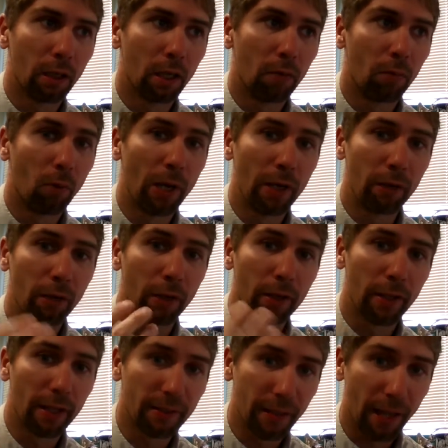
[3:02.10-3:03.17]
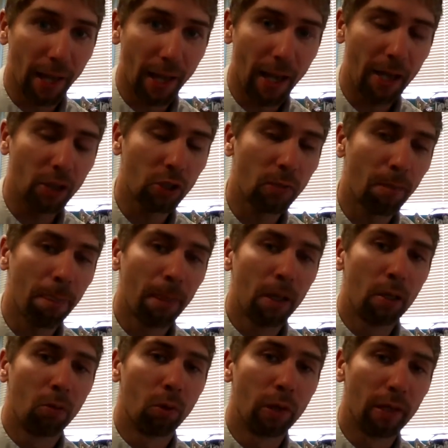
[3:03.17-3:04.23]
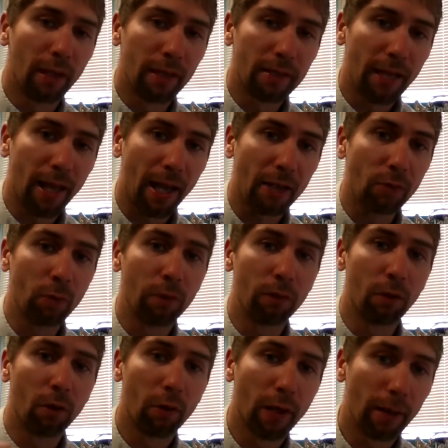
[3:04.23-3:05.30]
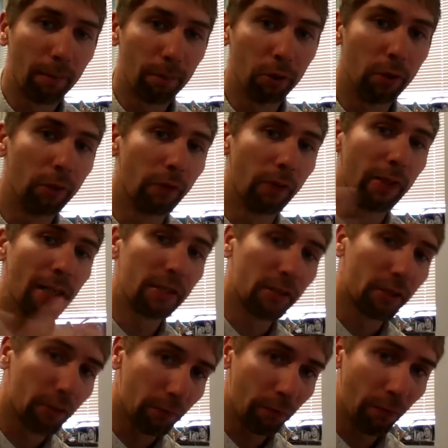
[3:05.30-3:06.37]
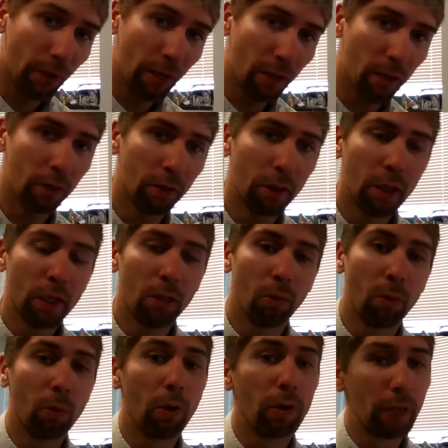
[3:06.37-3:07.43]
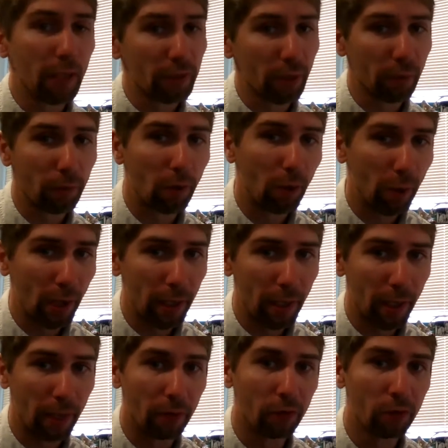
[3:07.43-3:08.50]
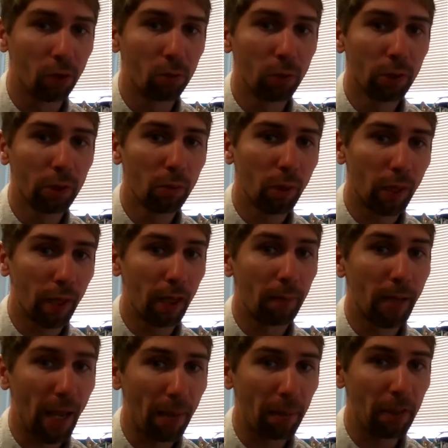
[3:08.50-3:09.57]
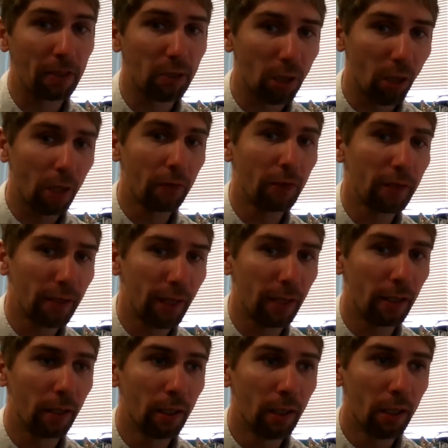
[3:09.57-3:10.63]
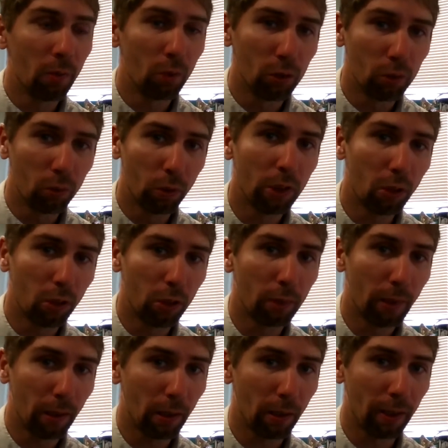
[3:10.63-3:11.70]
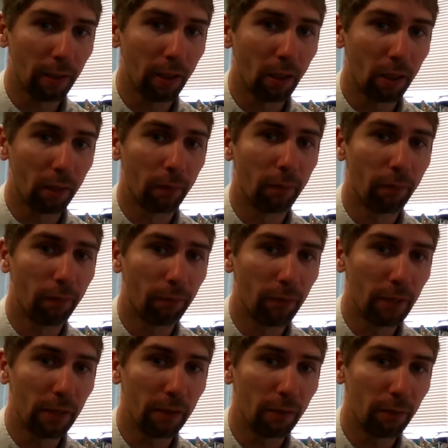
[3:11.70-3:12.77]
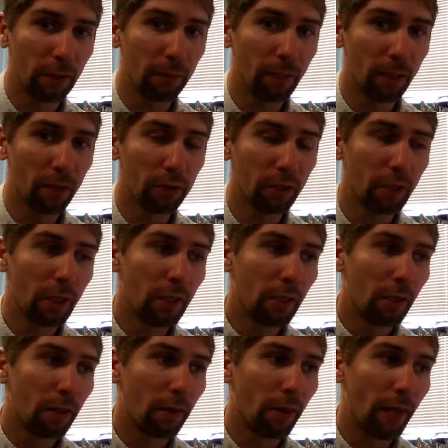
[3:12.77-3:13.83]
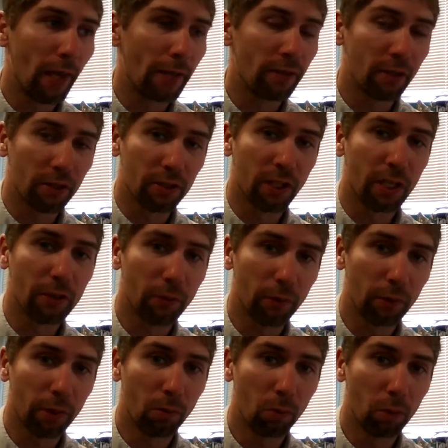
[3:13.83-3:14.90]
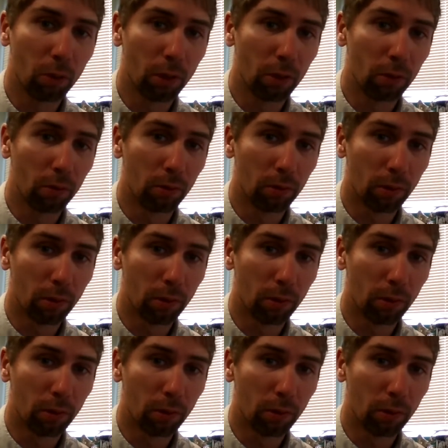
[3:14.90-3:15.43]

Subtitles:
wait for the nest to hatch. When the nest hatched, we'd follow that brood. If the nest failed, we wouldn't necessarily follow that hen. So really what ended up happening is a lot of our data was really only being collected on the females that successfully were